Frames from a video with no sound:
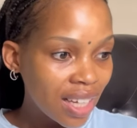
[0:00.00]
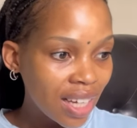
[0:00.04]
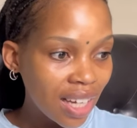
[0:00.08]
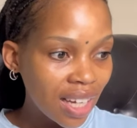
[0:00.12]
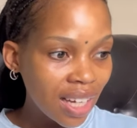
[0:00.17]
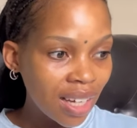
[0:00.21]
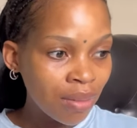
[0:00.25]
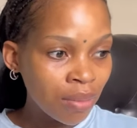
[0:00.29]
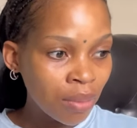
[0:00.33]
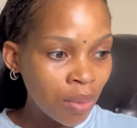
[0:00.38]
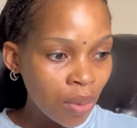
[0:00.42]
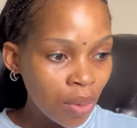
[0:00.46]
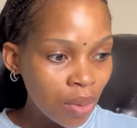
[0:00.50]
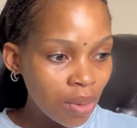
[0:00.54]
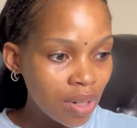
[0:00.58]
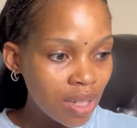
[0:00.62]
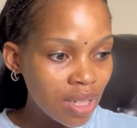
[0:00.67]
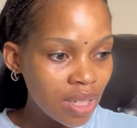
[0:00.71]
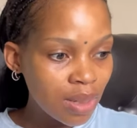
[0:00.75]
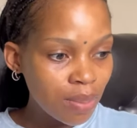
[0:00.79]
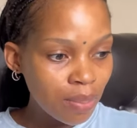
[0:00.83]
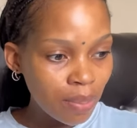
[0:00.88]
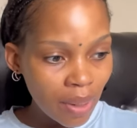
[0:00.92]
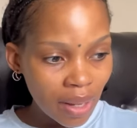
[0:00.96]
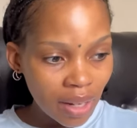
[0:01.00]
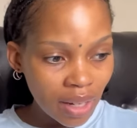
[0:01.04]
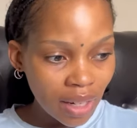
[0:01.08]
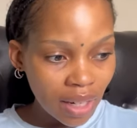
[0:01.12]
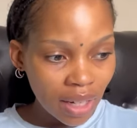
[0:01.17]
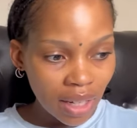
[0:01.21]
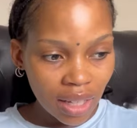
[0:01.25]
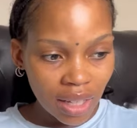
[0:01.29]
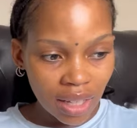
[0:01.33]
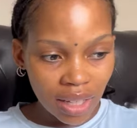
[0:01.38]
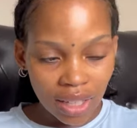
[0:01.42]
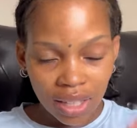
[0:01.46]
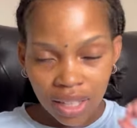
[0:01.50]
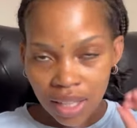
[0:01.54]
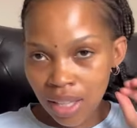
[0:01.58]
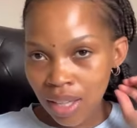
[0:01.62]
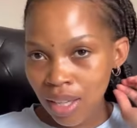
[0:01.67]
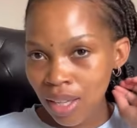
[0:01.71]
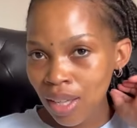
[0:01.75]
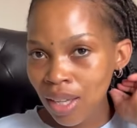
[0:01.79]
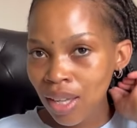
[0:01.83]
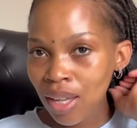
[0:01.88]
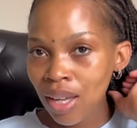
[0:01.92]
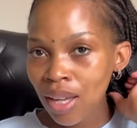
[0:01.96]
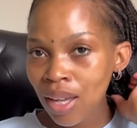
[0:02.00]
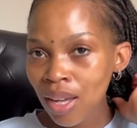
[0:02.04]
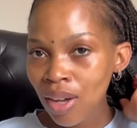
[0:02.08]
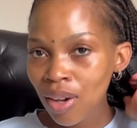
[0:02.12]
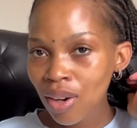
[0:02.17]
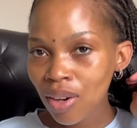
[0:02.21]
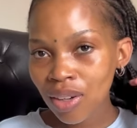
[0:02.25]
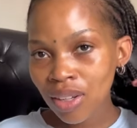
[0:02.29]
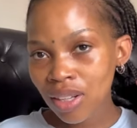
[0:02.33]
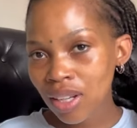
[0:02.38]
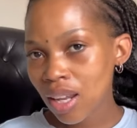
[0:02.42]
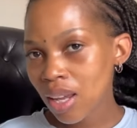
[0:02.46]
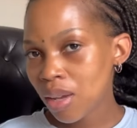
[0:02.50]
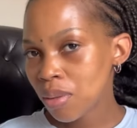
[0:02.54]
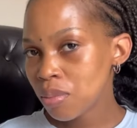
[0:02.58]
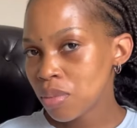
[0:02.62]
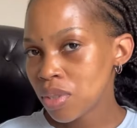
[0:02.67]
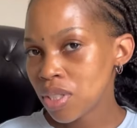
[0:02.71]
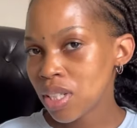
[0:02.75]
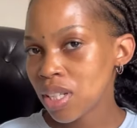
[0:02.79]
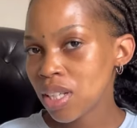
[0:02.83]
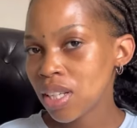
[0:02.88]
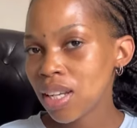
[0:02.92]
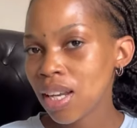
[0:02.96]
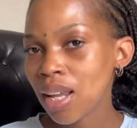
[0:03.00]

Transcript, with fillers: I'm only spending on MJ.